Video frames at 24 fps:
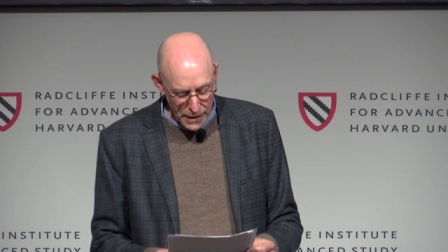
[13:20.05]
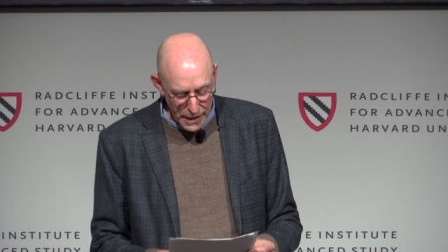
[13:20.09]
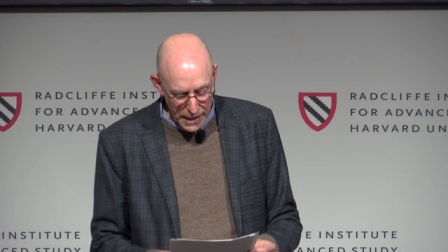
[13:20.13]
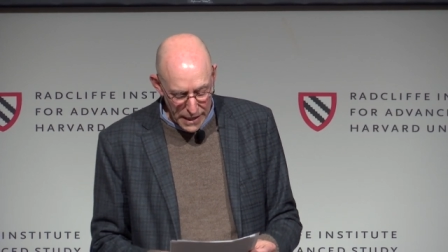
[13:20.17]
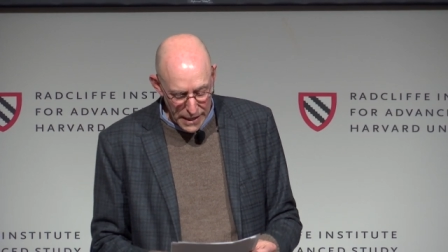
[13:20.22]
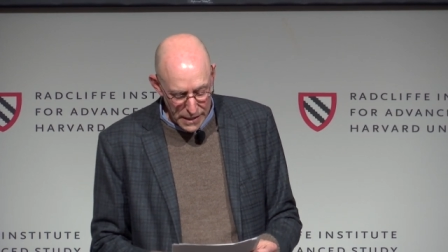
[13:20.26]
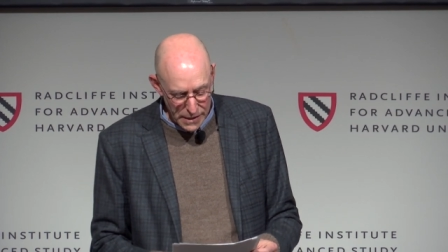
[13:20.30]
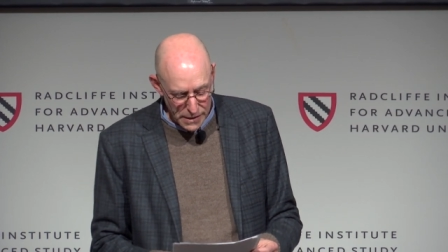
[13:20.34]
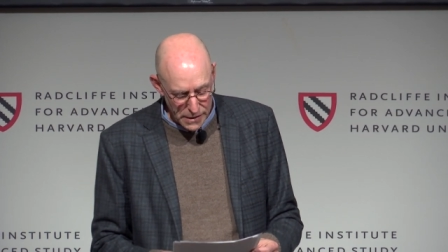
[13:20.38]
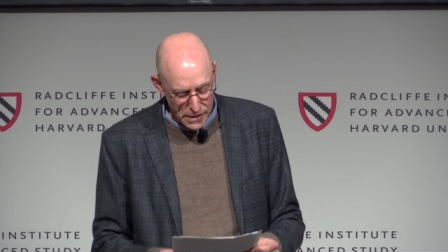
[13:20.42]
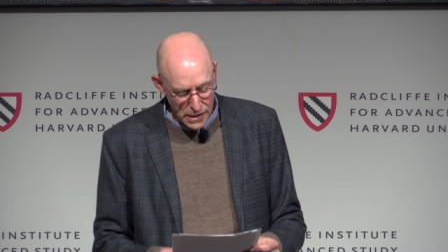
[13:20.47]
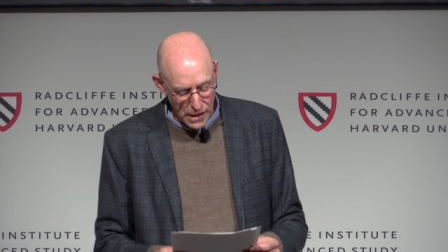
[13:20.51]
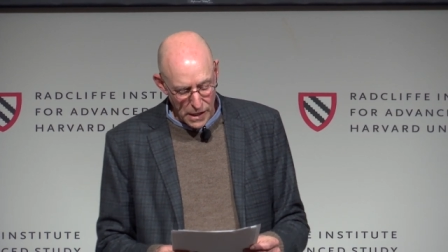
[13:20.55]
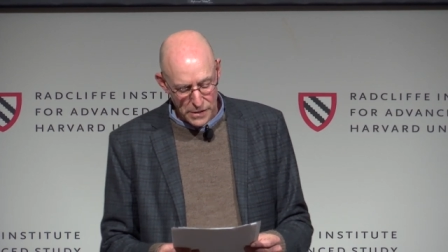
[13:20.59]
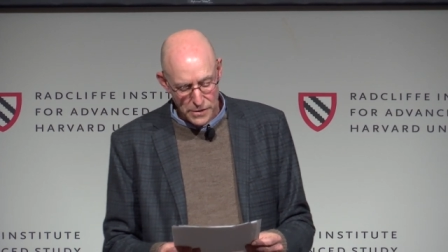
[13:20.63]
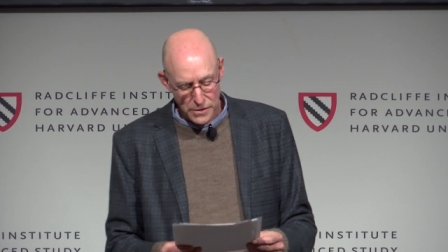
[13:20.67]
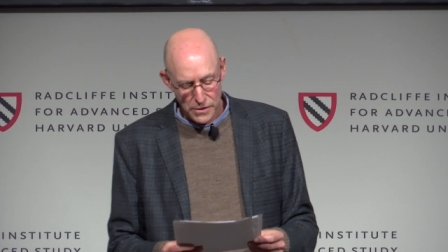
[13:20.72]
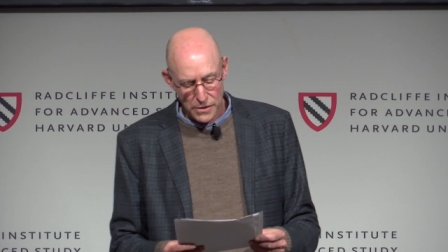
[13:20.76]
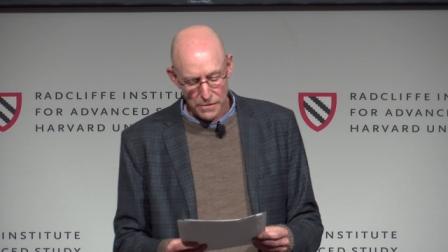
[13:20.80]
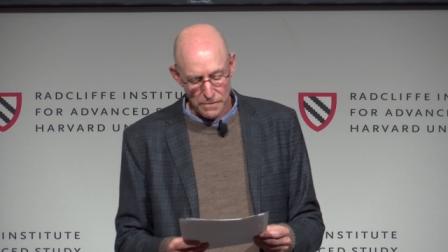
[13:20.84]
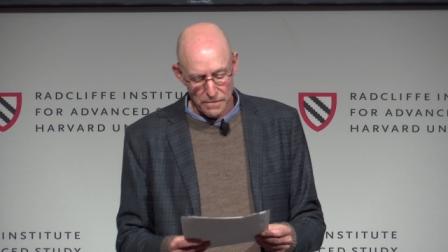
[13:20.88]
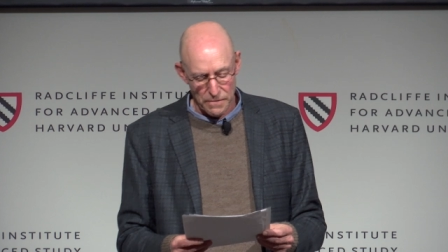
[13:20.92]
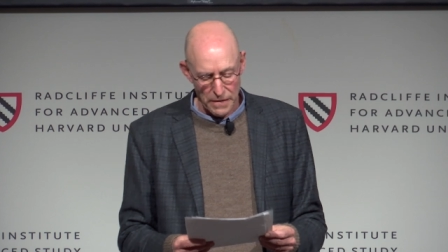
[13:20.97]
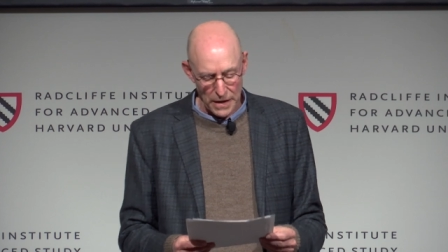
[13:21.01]
he had
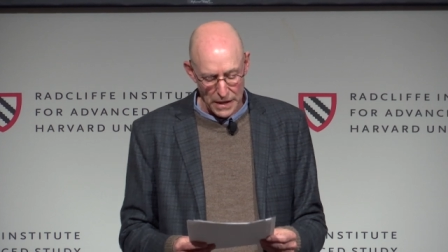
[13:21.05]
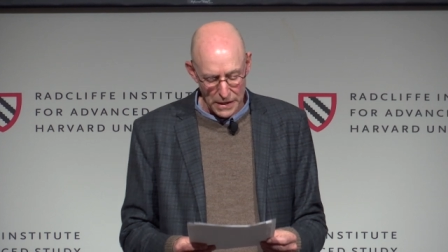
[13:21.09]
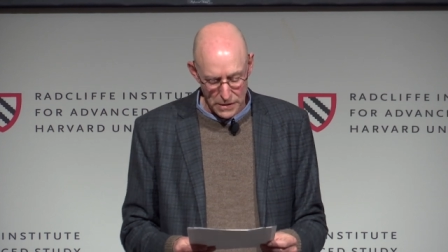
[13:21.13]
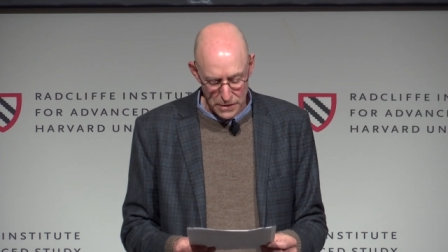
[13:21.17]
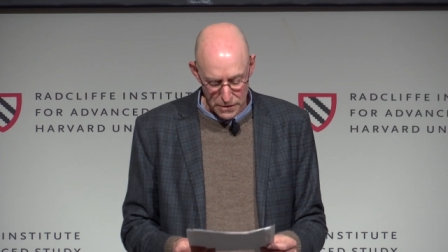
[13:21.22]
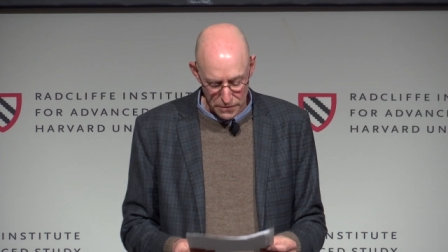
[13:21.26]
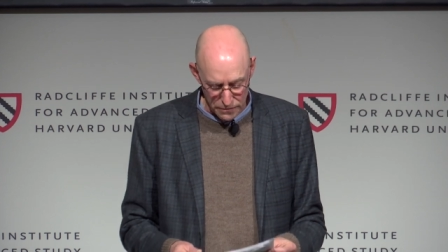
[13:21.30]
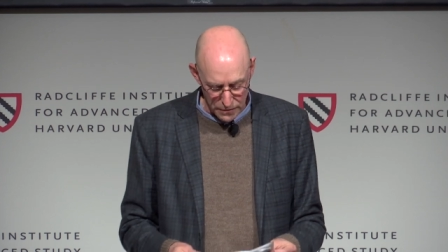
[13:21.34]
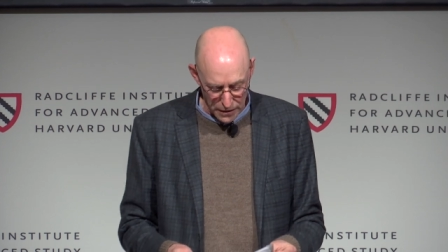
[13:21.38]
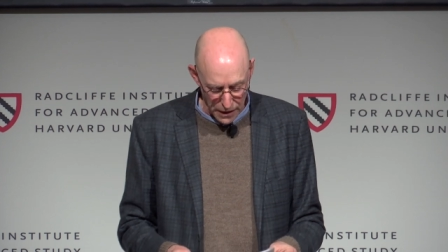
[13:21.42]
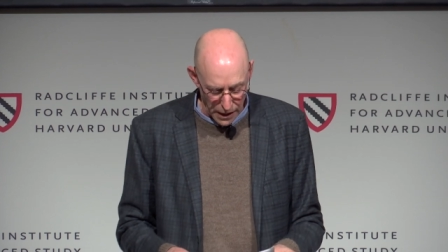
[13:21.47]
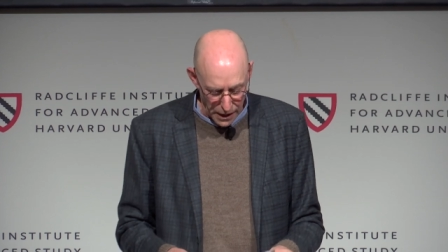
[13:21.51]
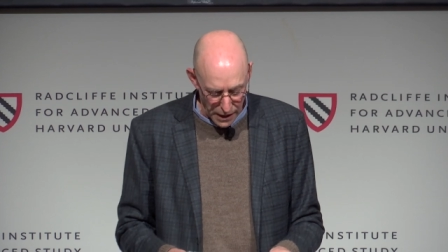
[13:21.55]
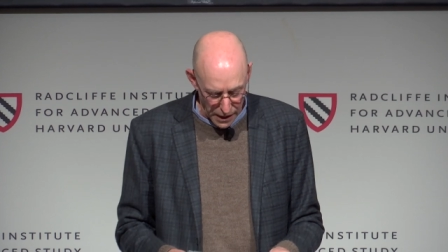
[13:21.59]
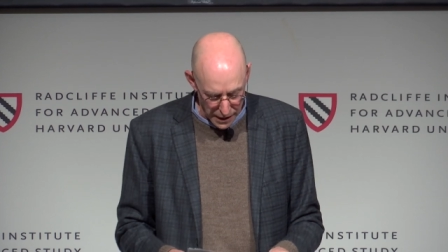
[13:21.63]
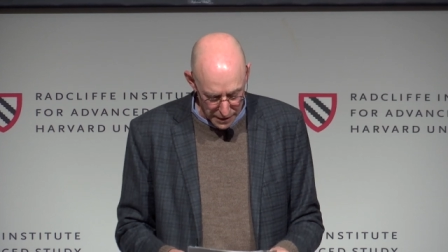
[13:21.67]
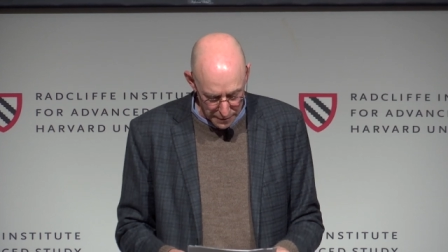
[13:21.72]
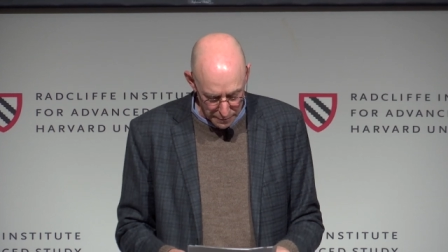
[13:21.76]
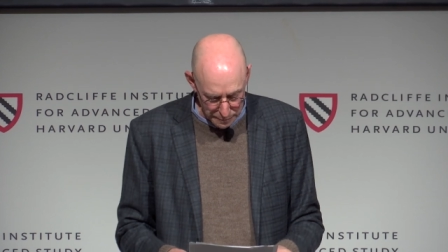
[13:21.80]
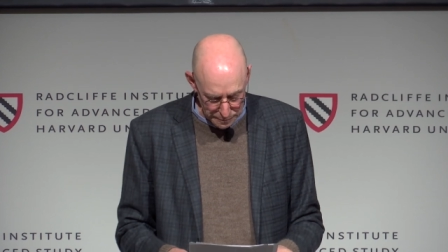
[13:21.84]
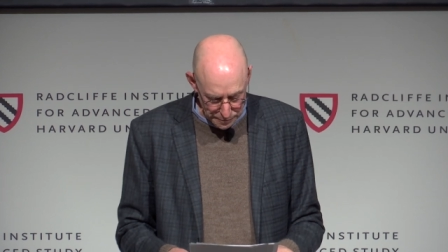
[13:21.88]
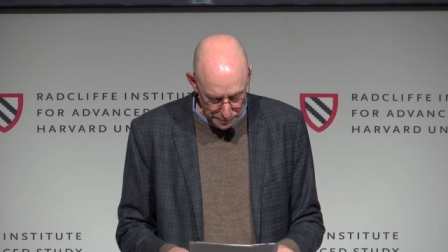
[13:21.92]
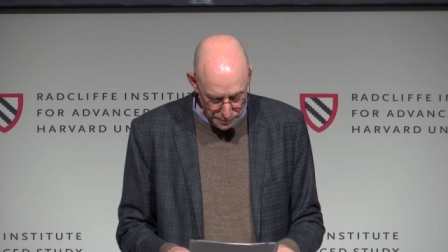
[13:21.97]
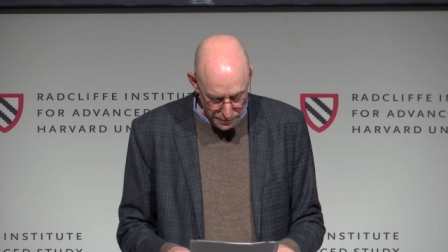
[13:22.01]
touched the face of
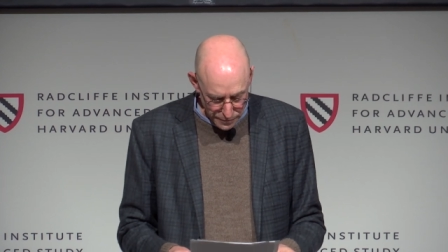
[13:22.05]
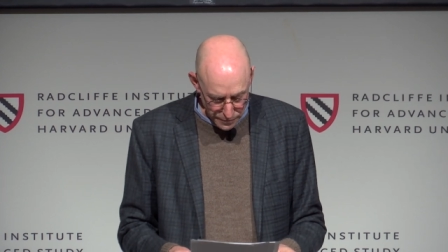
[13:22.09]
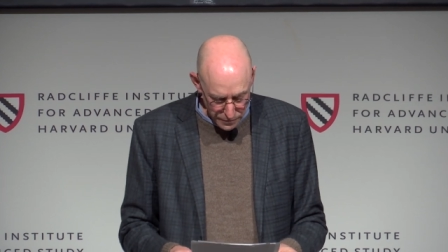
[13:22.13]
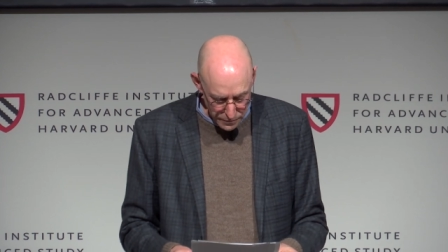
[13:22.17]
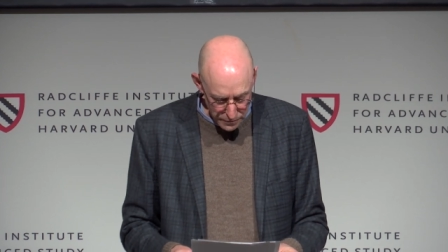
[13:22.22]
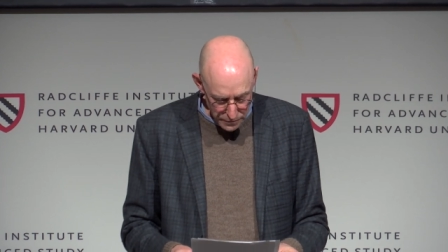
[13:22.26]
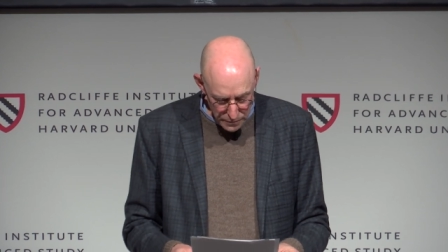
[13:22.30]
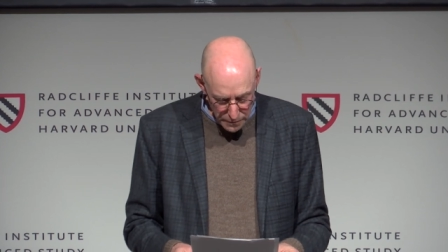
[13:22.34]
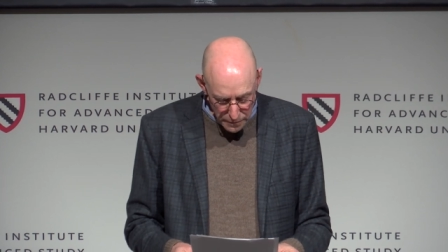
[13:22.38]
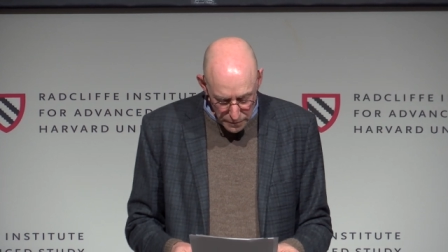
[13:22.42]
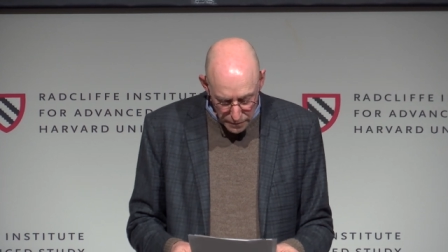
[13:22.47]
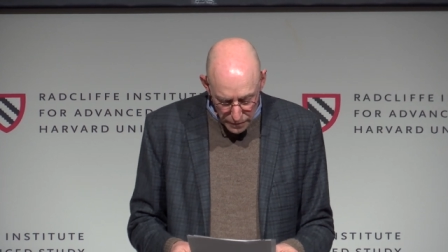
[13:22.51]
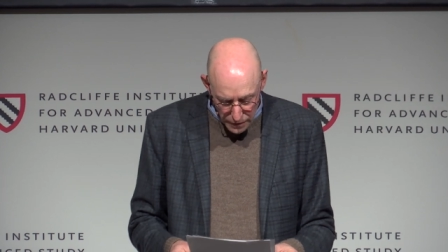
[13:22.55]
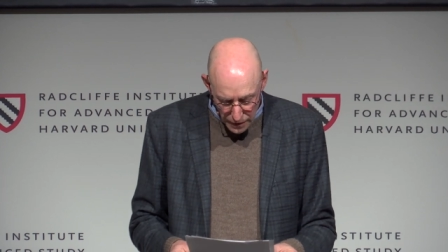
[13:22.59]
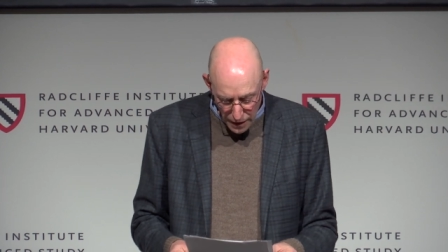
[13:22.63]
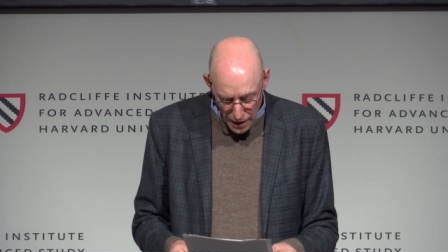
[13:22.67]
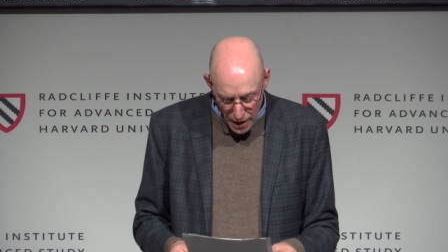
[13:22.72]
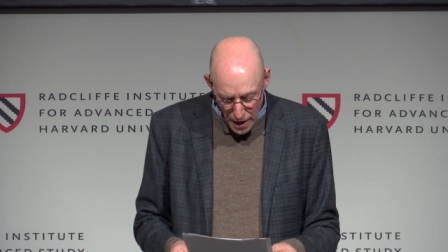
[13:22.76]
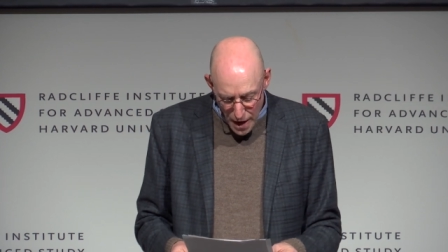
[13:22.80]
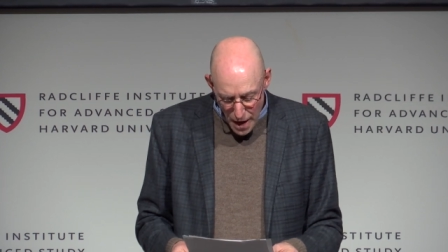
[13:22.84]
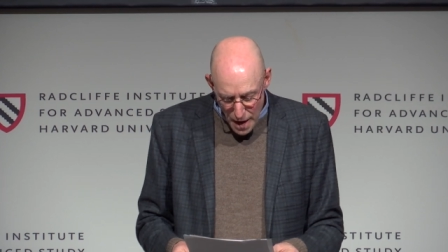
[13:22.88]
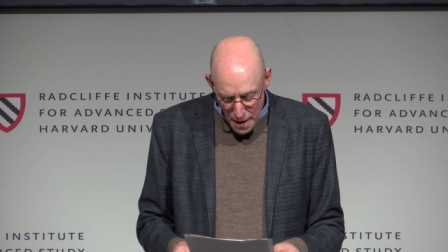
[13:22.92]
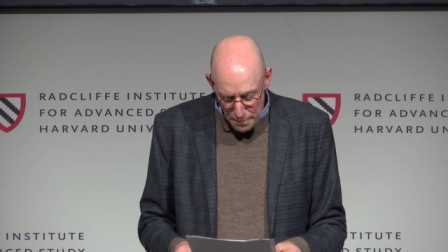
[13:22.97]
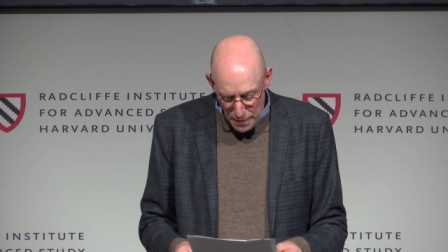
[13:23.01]
God.
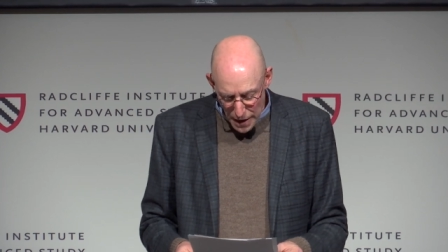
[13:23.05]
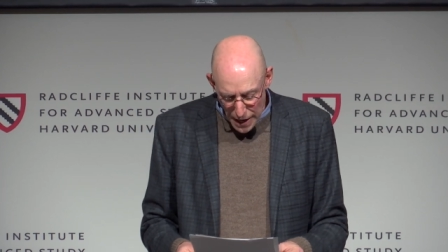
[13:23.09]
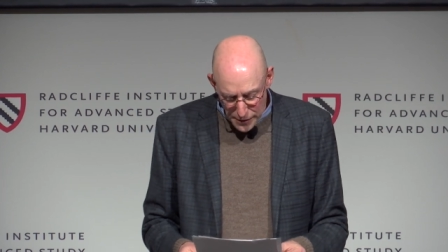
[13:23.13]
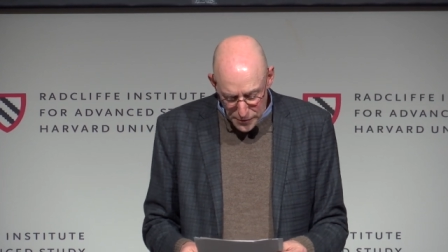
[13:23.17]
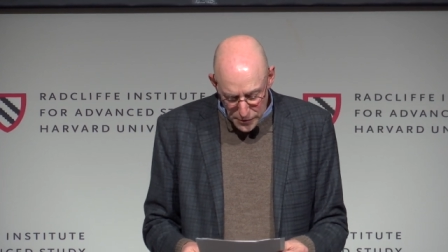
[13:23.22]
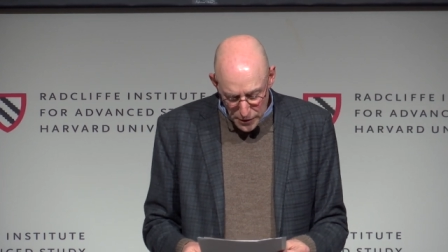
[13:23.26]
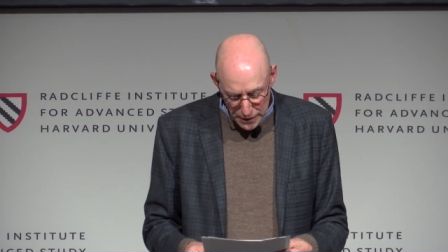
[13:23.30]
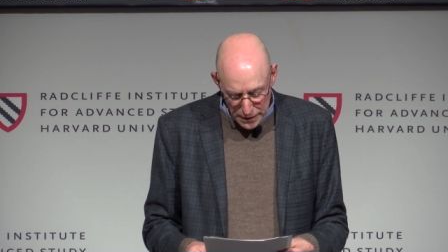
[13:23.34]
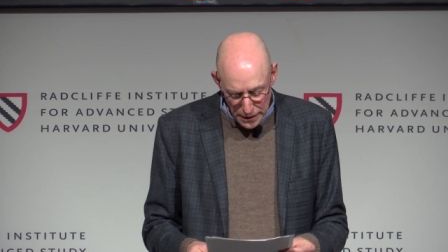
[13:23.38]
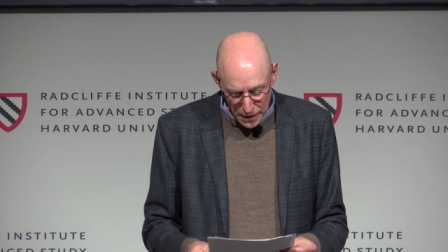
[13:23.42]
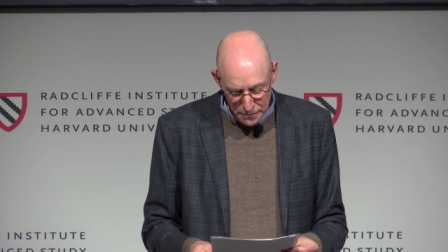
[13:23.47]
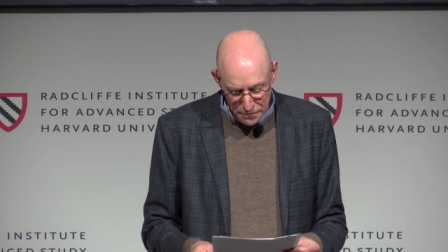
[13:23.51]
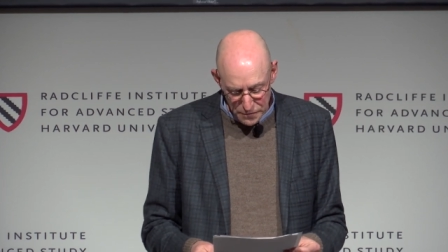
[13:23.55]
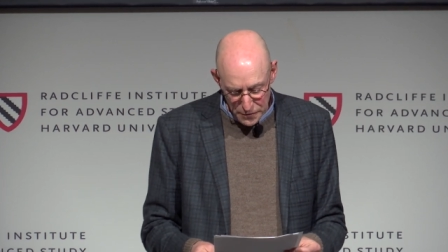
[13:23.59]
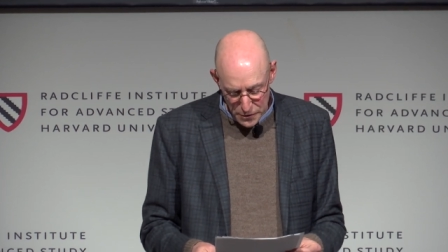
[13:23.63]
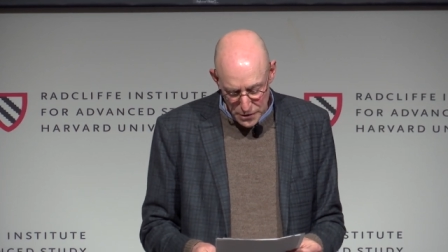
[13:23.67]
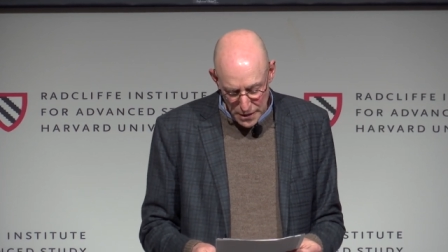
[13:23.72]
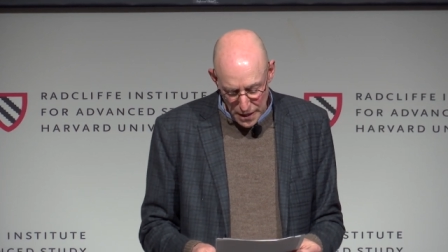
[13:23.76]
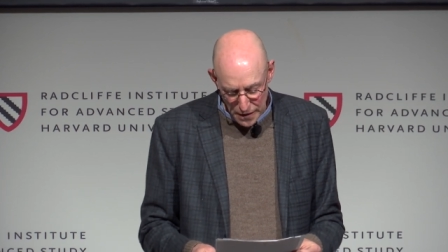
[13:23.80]
Patrick lived for